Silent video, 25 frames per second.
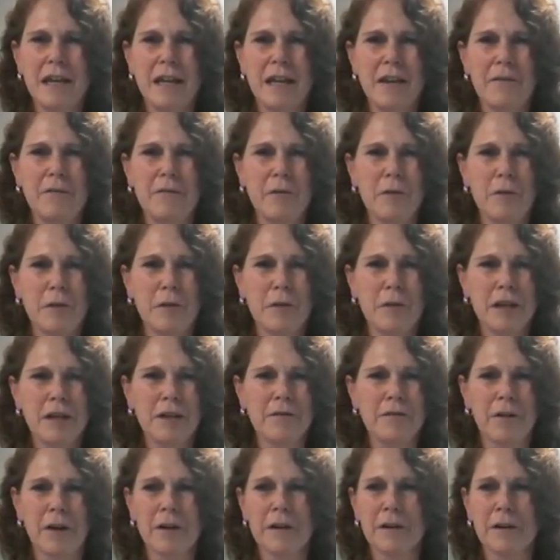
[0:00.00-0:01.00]
If you think
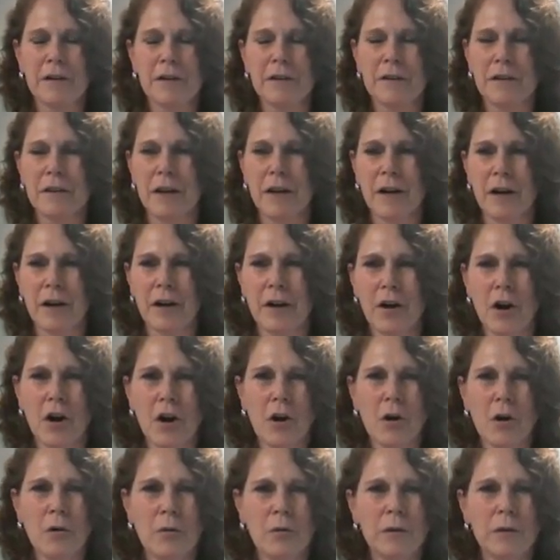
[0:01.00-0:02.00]
of our
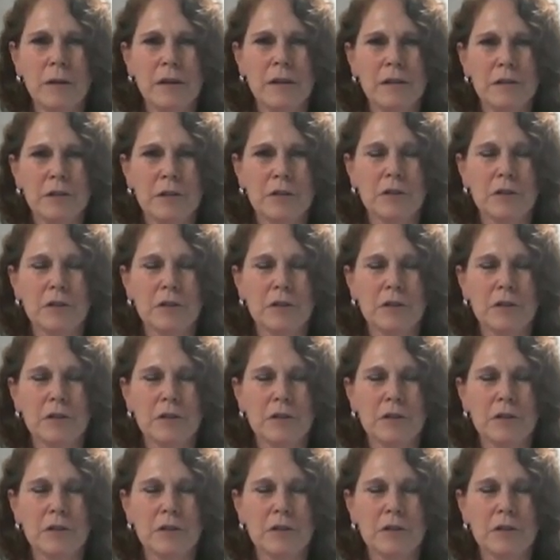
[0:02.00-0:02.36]
own